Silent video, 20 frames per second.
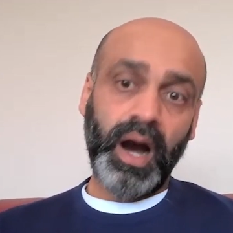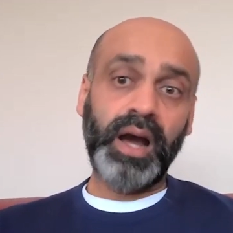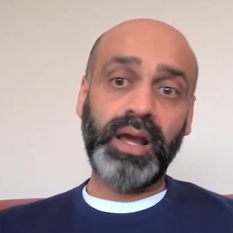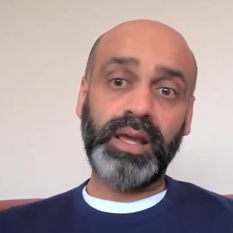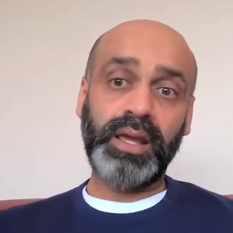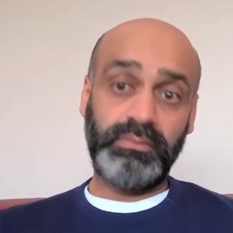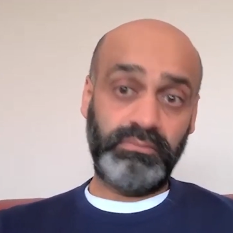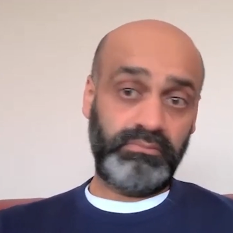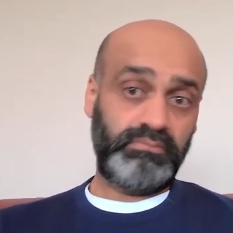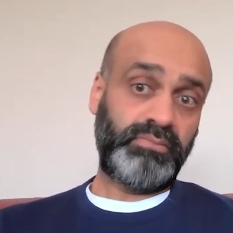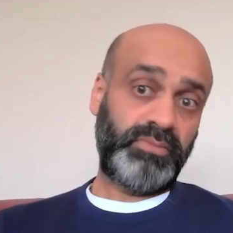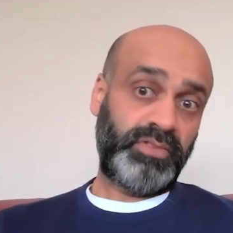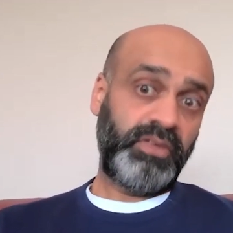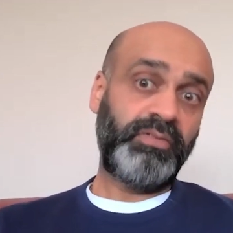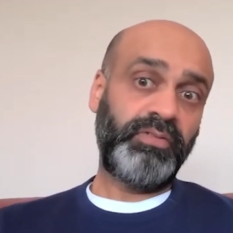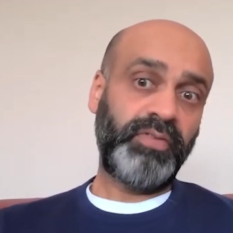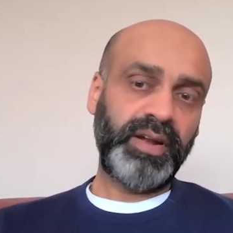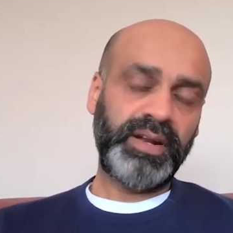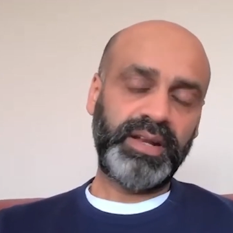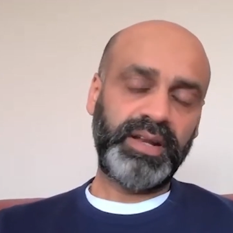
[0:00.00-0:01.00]
I
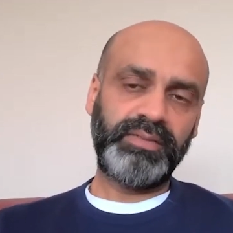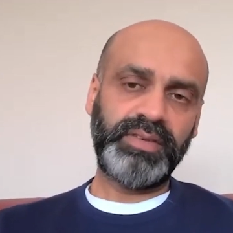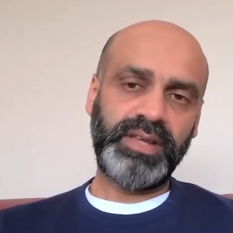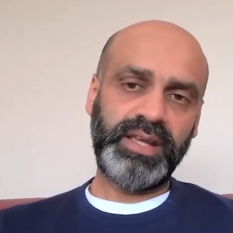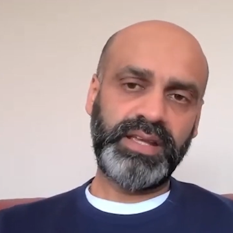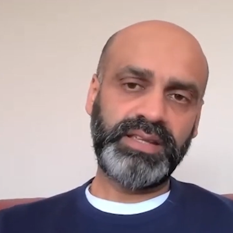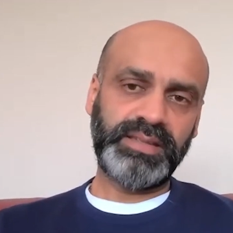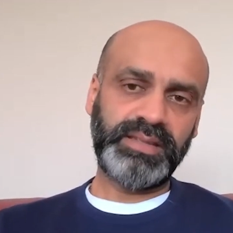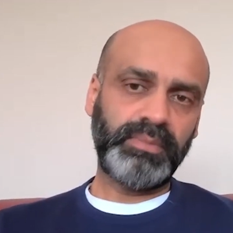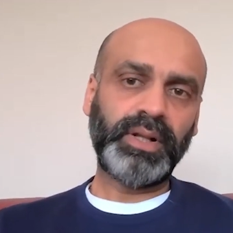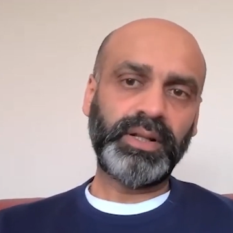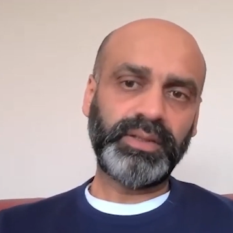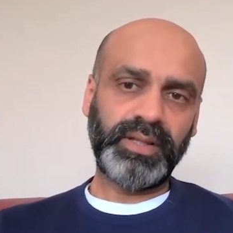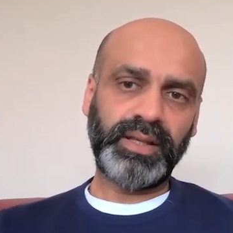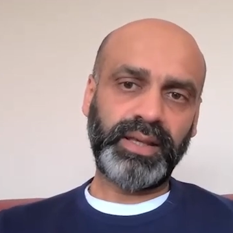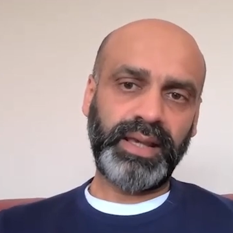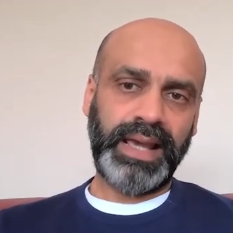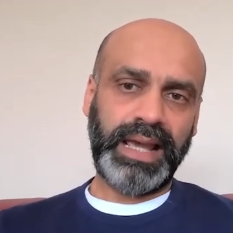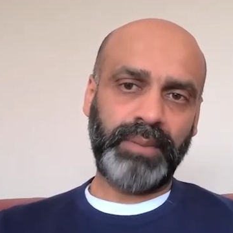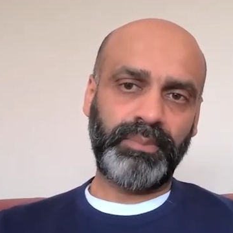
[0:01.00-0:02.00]
the funding is a
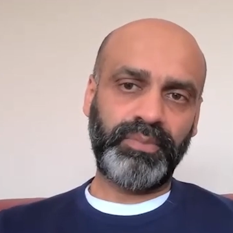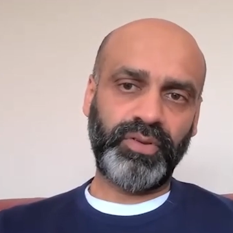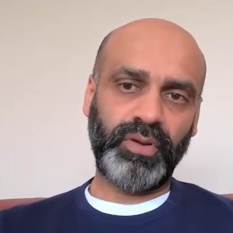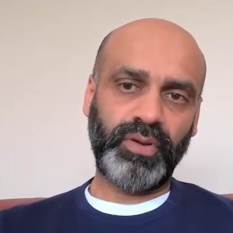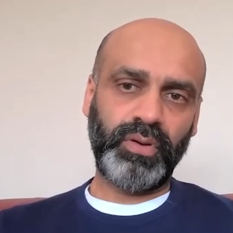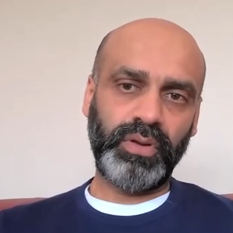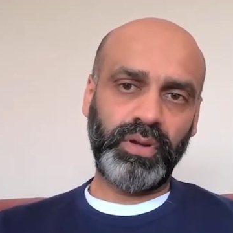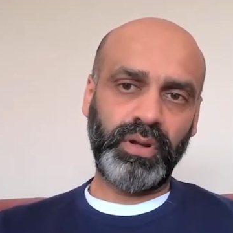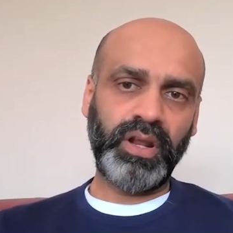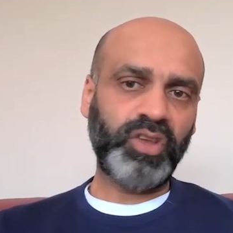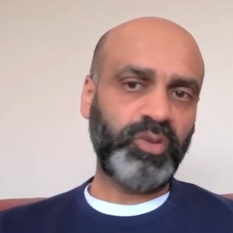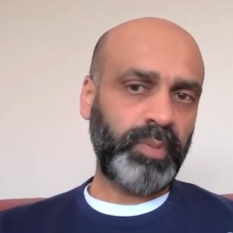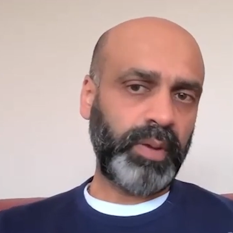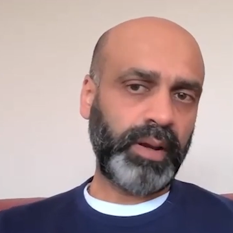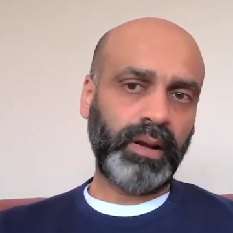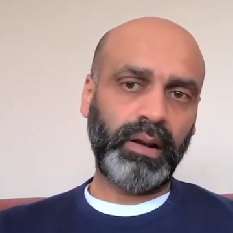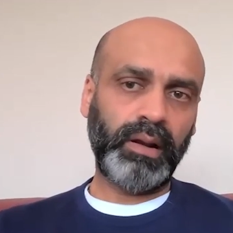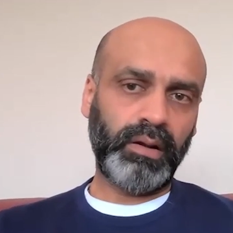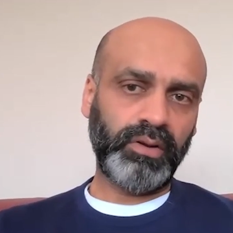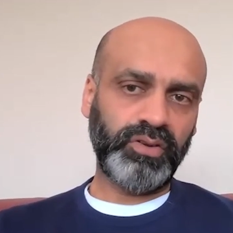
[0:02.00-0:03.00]
multi cap, so you'd
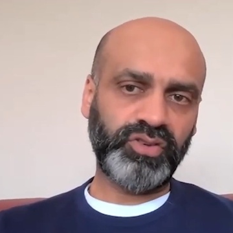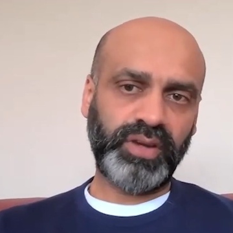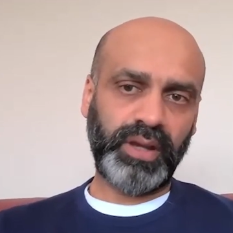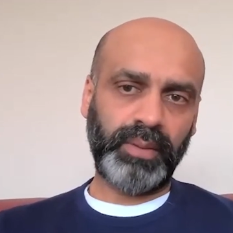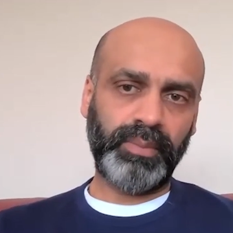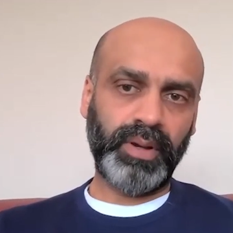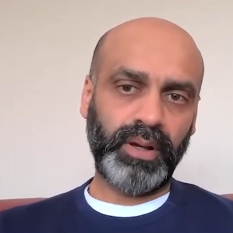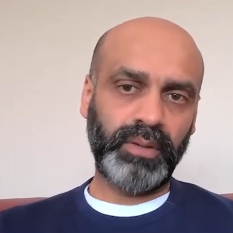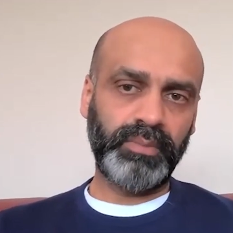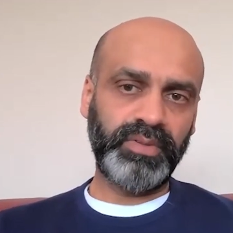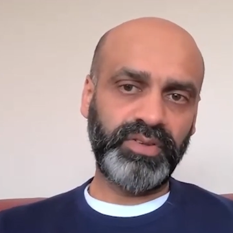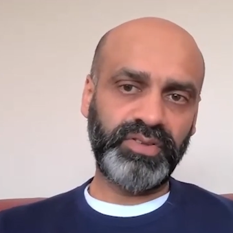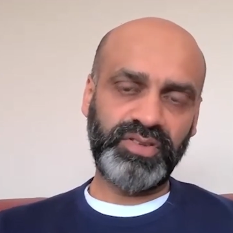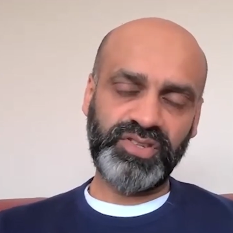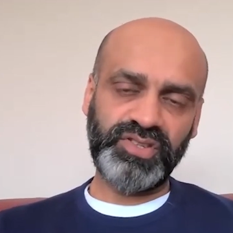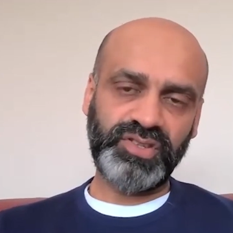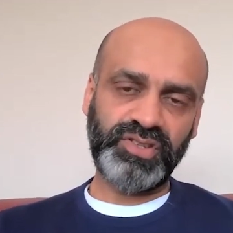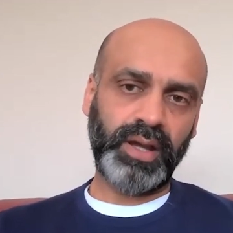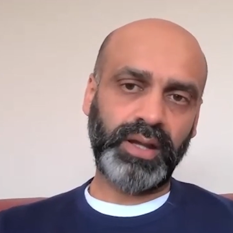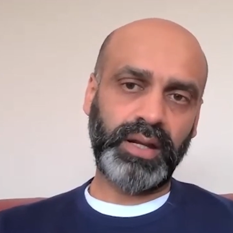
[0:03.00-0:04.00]
expect large cap
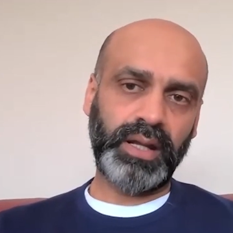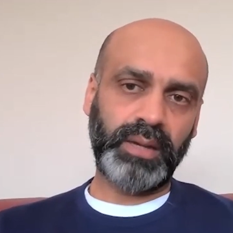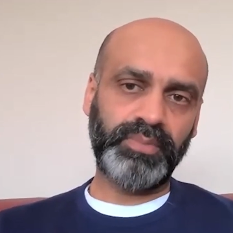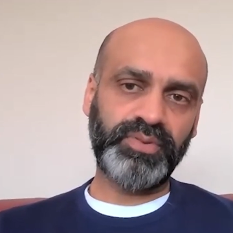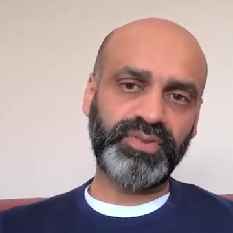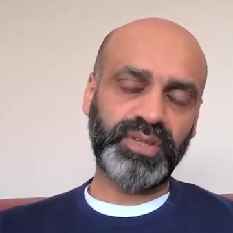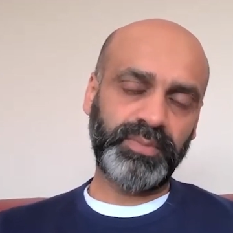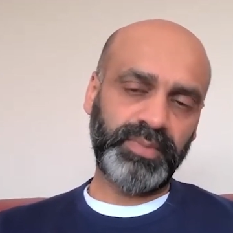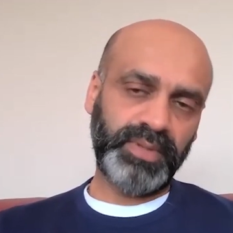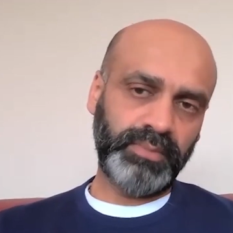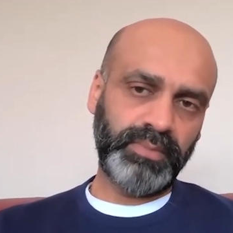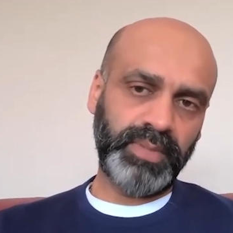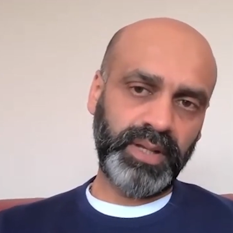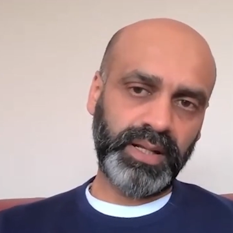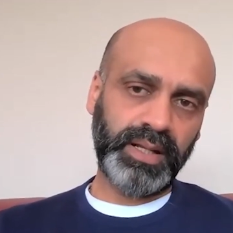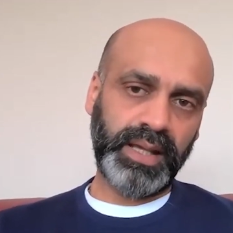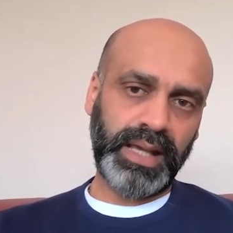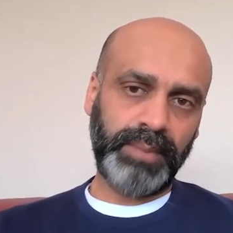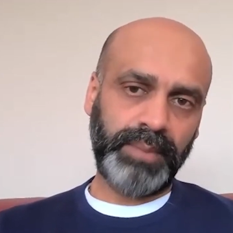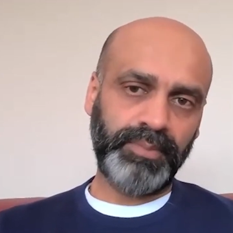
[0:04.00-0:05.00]
companies to sign up. Some of
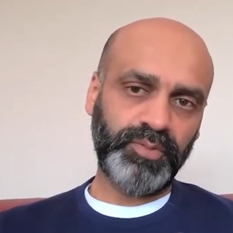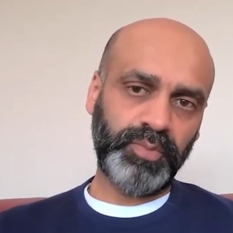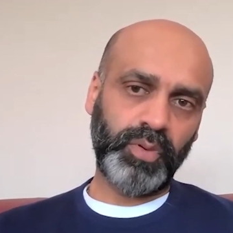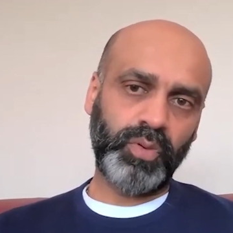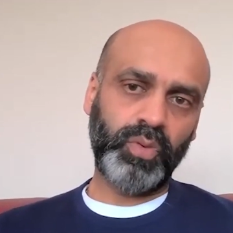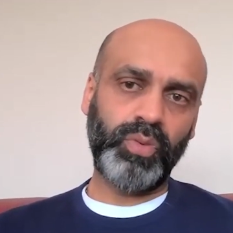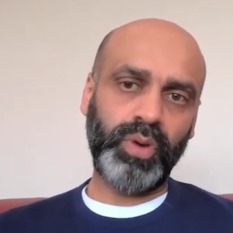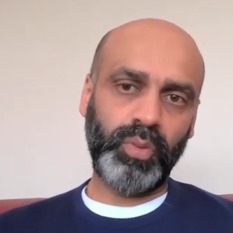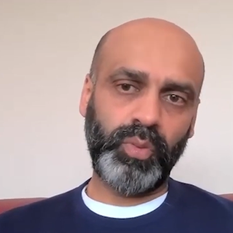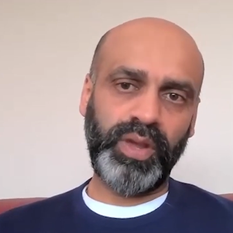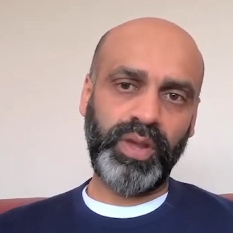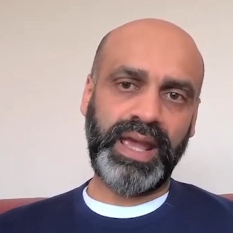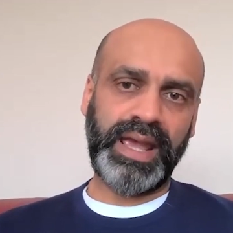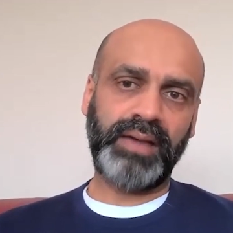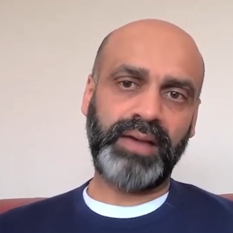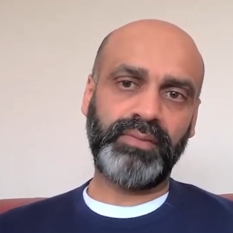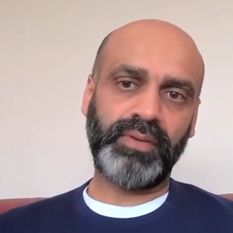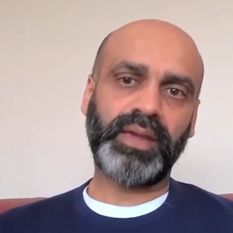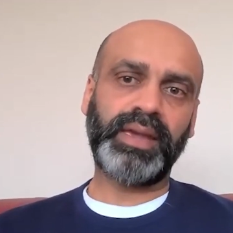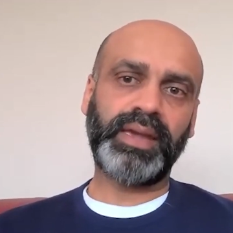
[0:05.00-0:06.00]
the mid caps, but where
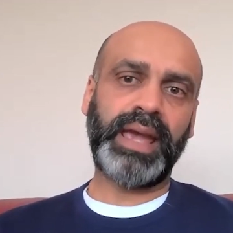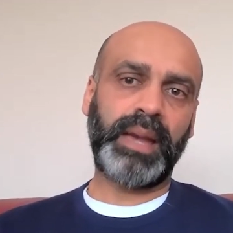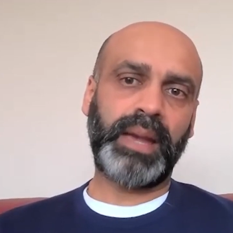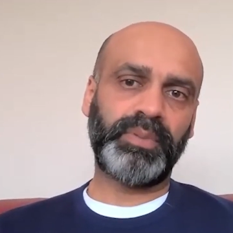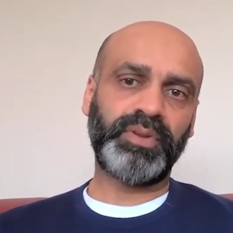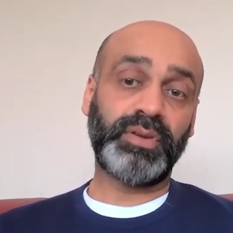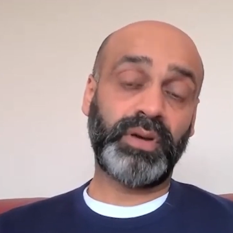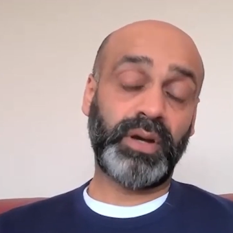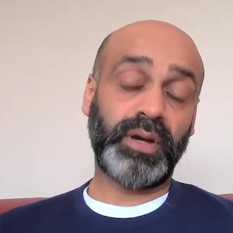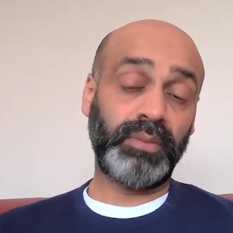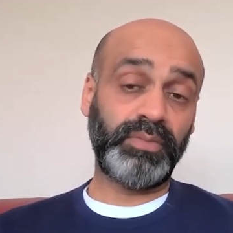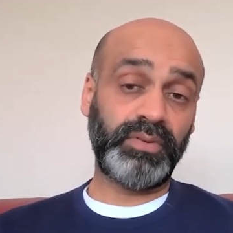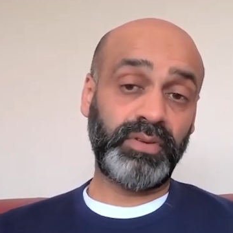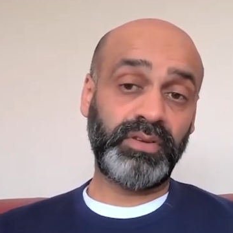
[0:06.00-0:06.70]
we have a gap at